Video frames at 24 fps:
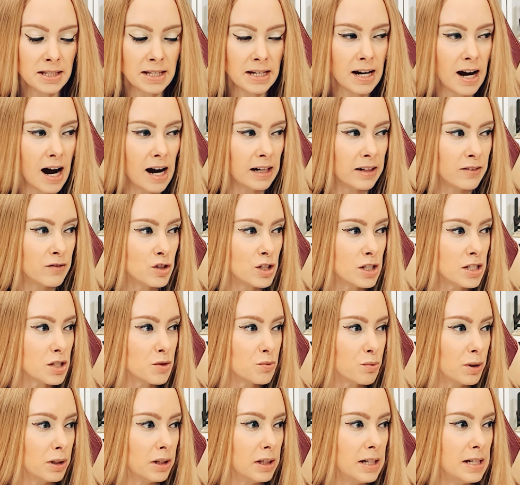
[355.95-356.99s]
They kind of
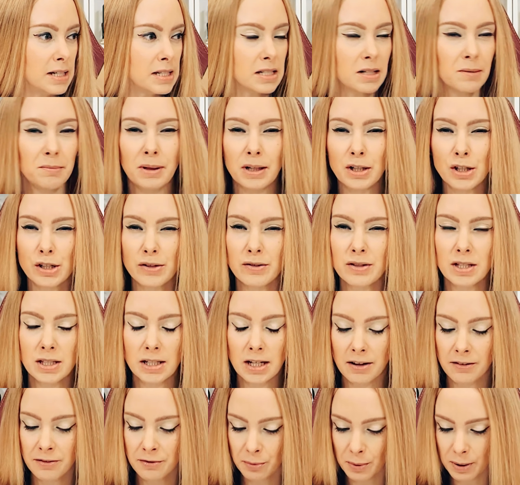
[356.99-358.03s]
just released a bunch of
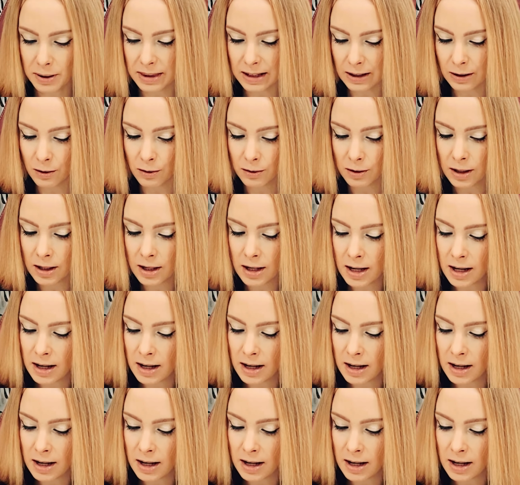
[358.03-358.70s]
stuff without